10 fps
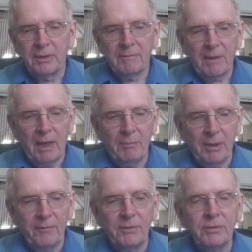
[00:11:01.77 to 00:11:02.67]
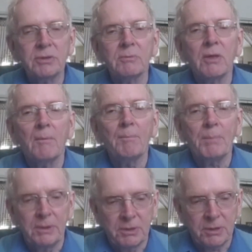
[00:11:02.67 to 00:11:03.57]
I'll be giving you some
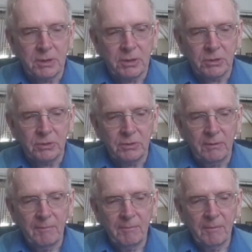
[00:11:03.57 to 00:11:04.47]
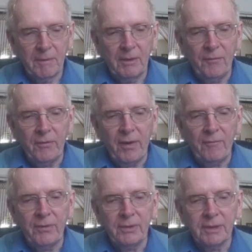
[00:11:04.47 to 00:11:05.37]
compensation. And if you're
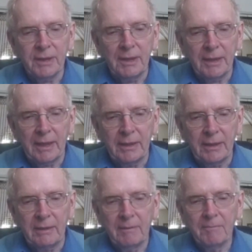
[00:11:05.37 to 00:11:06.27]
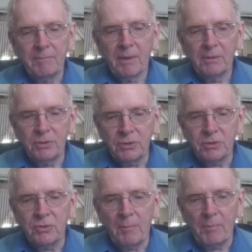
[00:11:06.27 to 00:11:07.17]
ever in Kilkenny, just
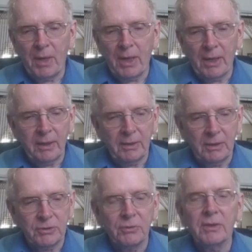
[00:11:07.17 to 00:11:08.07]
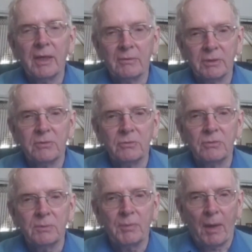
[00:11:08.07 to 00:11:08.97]
drop by and I'll show you how to grow
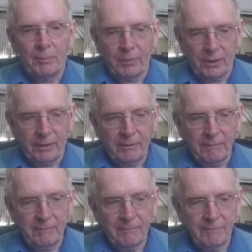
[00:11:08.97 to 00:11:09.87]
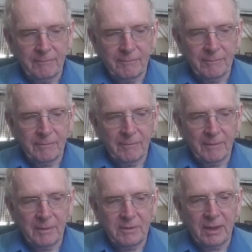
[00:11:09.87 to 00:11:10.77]
it properly.
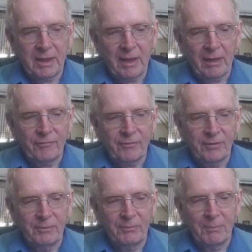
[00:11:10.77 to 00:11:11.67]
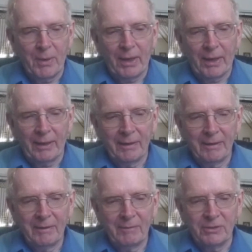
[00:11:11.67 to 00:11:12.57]
Dick hefted up the bag,
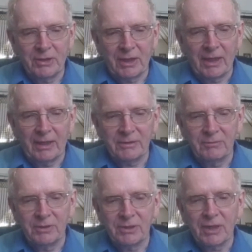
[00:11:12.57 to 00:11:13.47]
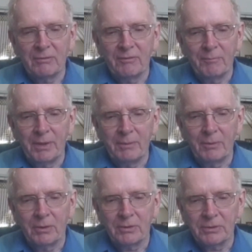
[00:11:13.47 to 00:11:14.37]
which clanked with the sound of many
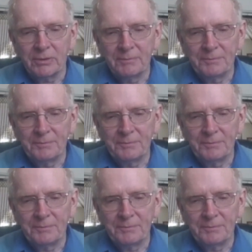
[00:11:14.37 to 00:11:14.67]
bottles.